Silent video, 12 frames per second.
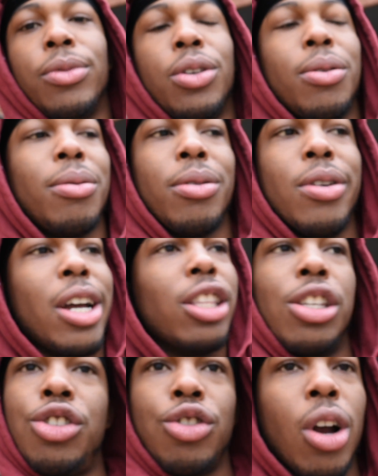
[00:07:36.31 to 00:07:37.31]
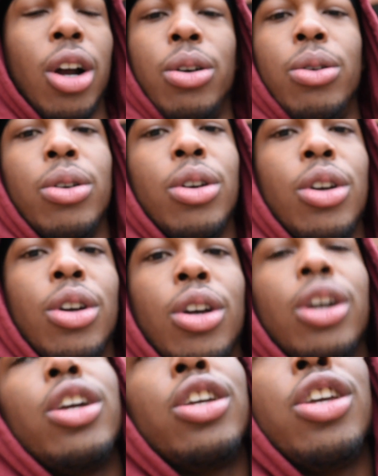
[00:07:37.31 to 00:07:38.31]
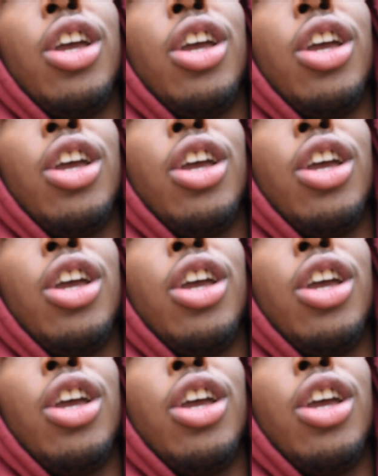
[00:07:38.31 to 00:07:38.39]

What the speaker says: you at the struggle, and who